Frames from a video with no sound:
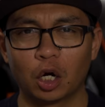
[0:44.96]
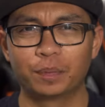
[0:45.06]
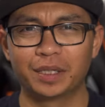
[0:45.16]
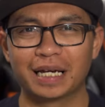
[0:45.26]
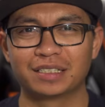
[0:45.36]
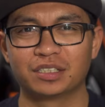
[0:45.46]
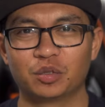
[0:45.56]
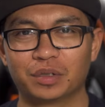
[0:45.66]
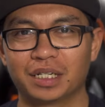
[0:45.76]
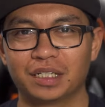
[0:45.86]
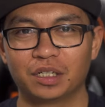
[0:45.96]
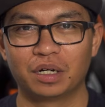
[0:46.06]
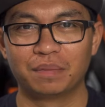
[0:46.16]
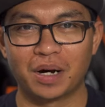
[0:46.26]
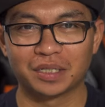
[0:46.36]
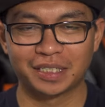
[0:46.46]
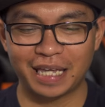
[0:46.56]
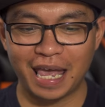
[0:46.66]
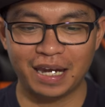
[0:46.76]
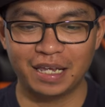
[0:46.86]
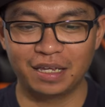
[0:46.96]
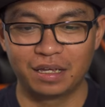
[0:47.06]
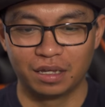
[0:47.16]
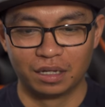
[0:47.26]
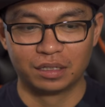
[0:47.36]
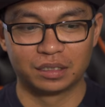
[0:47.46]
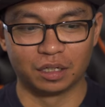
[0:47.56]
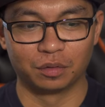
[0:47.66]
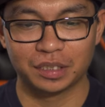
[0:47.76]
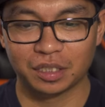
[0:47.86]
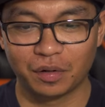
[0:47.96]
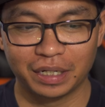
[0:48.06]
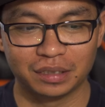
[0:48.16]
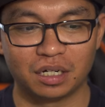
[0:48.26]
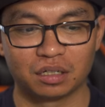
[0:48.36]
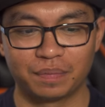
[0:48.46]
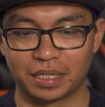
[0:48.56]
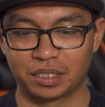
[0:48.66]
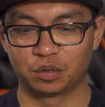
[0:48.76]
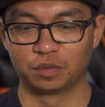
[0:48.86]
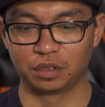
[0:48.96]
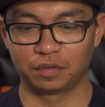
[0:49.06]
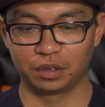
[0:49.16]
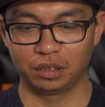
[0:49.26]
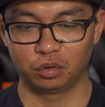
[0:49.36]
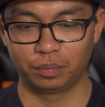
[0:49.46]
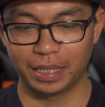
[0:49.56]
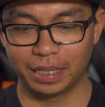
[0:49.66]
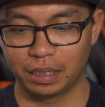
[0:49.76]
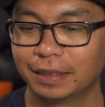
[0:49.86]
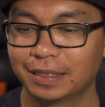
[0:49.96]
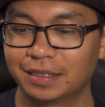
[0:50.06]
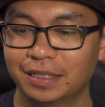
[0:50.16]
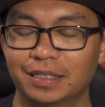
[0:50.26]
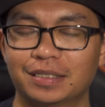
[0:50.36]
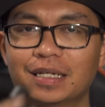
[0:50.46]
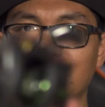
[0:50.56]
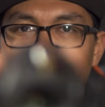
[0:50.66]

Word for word: Hope you guys enjoyed that little unboxing edit. So let's go ahead and talk about this reel for a little bit. This is